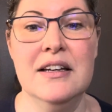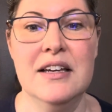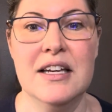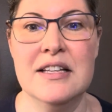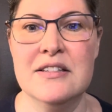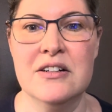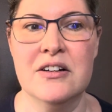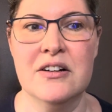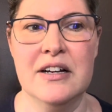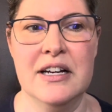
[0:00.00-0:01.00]

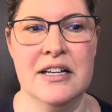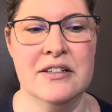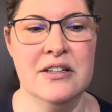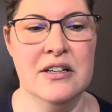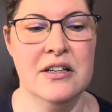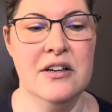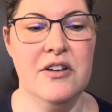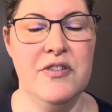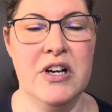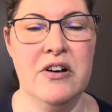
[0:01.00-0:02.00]
consider, and
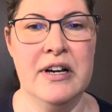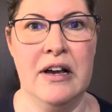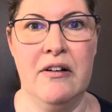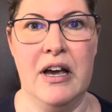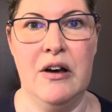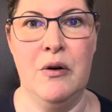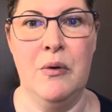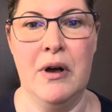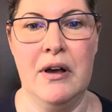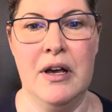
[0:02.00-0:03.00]
figuring out how
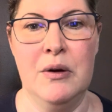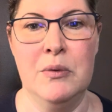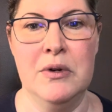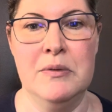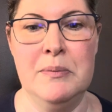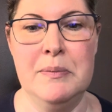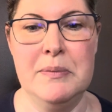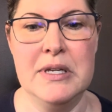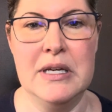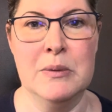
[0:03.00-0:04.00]
I would
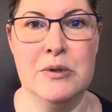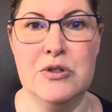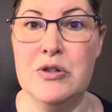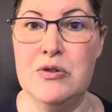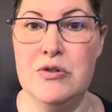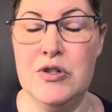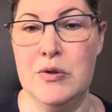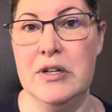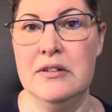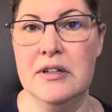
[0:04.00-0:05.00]
be able to do
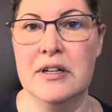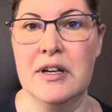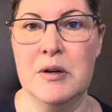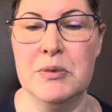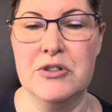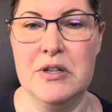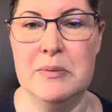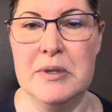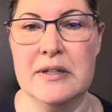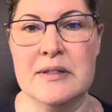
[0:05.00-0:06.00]
it and accomplish it,
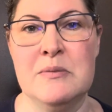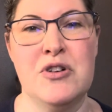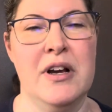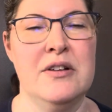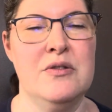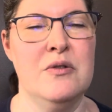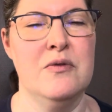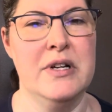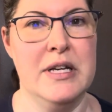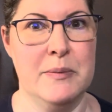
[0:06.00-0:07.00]
because I'm trying to
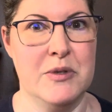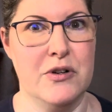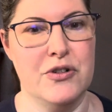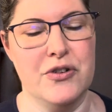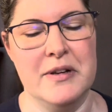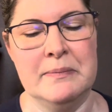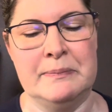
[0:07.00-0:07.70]
avoid hip surgery.